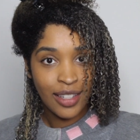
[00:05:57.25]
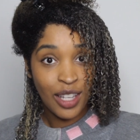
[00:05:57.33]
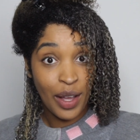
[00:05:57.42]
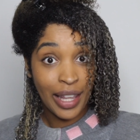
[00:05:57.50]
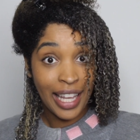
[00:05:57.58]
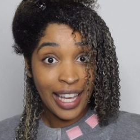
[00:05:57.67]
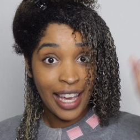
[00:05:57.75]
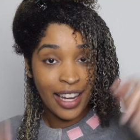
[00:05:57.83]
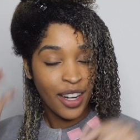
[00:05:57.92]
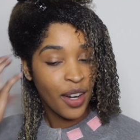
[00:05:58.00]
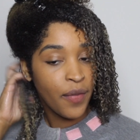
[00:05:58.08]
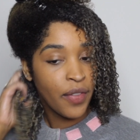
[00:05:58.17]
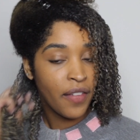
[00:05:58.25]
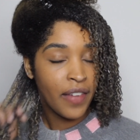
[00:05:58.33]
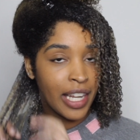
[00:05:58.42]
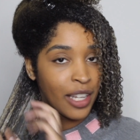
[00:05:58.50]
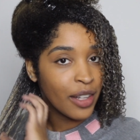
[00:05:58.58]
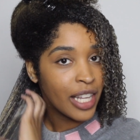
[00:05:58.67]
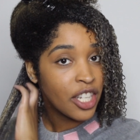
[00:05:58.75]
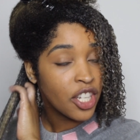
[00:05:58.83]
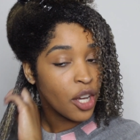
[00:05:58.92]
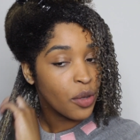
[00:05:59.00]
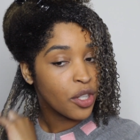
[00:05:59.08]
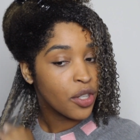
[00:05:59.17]
So I'll link here the video that
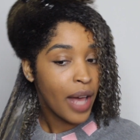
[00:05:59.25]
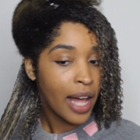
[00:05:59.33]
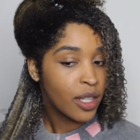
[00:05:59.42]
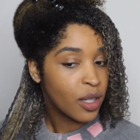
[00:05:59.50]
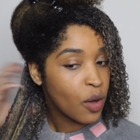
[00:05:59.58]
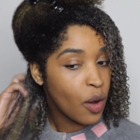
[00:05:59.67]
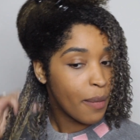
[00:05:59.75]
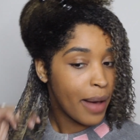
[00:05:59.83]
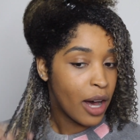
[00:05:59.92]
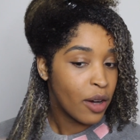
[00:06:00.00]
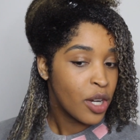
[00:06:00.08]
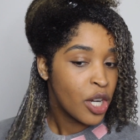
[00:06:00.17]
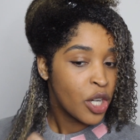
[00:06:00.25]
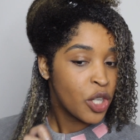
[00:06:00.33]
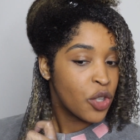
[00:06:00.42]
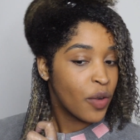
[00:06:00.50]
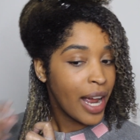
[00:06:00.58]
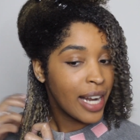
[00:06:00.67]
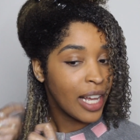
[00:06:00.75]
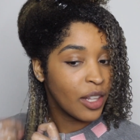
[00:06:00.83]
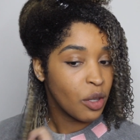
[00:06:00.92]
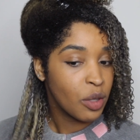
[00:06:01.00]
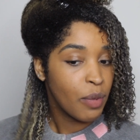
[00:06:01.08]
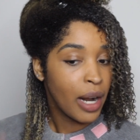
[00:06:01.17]
shows you how to go about trying out
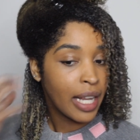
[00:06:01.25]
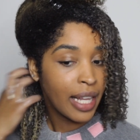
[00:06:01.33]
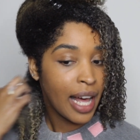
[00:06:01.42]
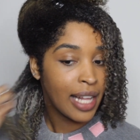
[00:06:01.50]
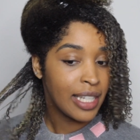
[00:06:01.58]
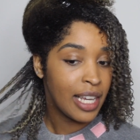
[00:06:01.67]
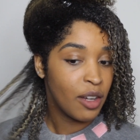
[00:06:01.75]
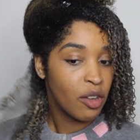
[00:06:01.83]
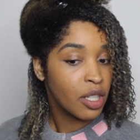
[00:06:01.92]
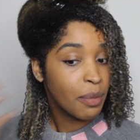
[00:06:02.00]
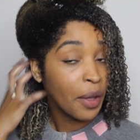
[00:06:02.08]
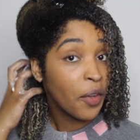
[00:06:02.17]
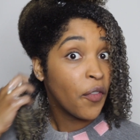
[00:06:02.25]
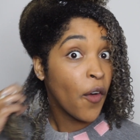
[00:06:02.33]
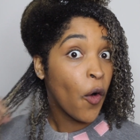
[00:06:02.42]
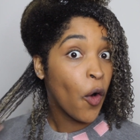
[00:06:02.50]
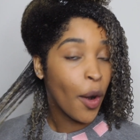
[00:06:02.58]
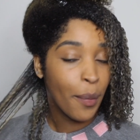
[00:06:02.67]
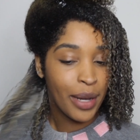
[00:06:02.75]
those product cocktails before